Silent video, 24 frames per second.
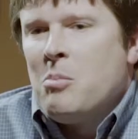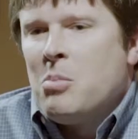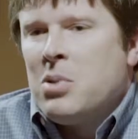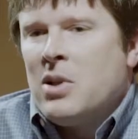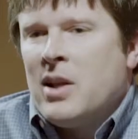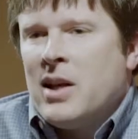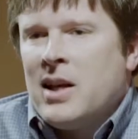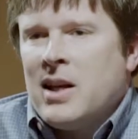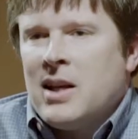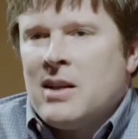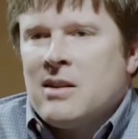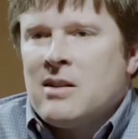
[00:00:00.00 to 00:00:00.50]

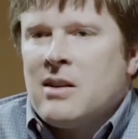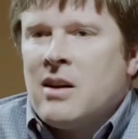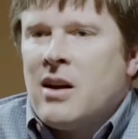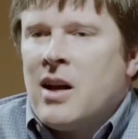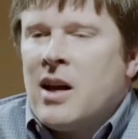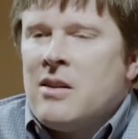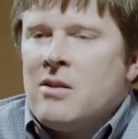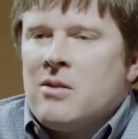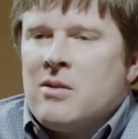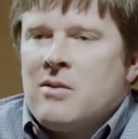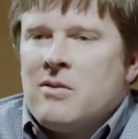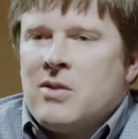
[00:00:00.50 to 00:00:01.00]
playing to
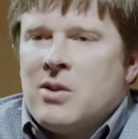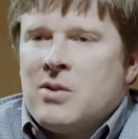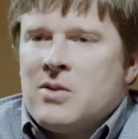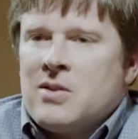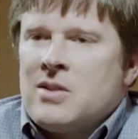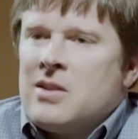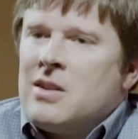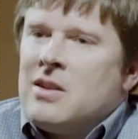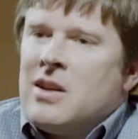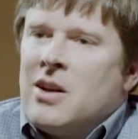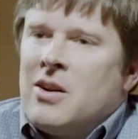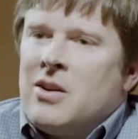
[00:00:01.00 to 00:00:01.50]
either of those
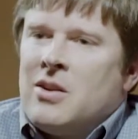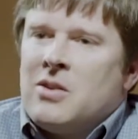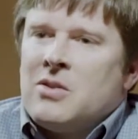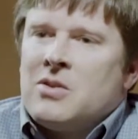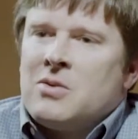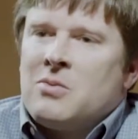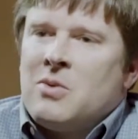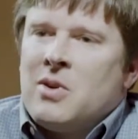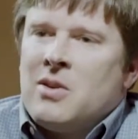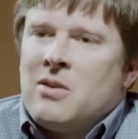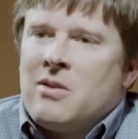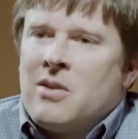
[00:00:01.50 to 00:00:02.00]

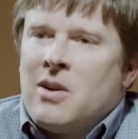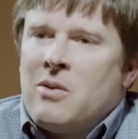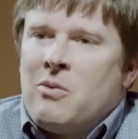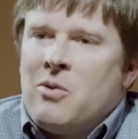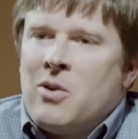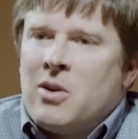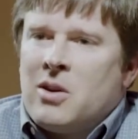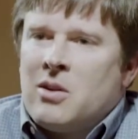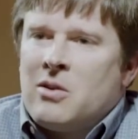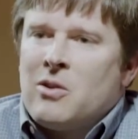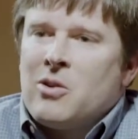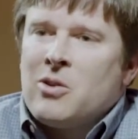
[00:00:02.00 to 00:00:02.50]
scenarios, whether I
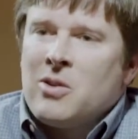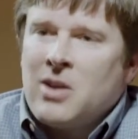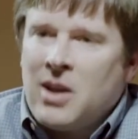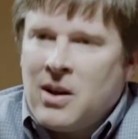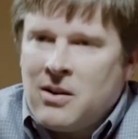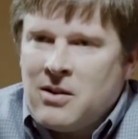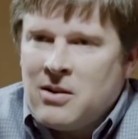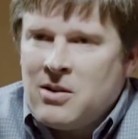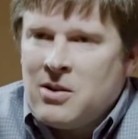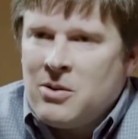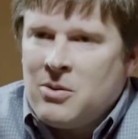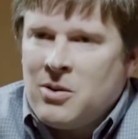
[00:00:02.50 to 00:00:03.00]
want to learn how
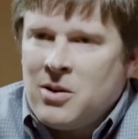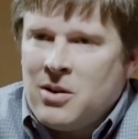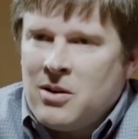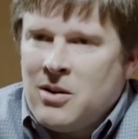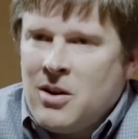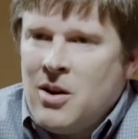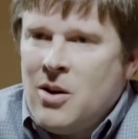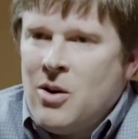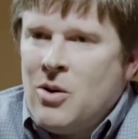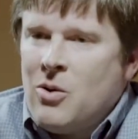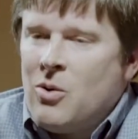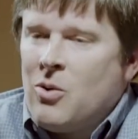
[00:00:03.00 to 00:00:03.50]
to do it
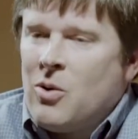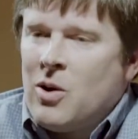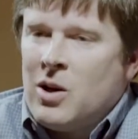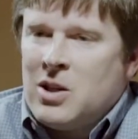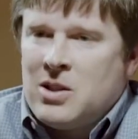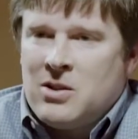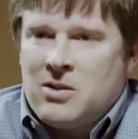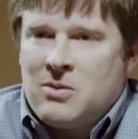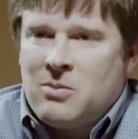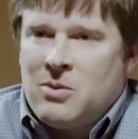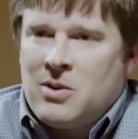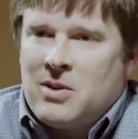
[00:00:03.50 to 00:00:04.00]
or I
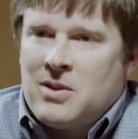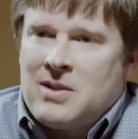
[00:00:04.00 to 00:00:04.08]
just want to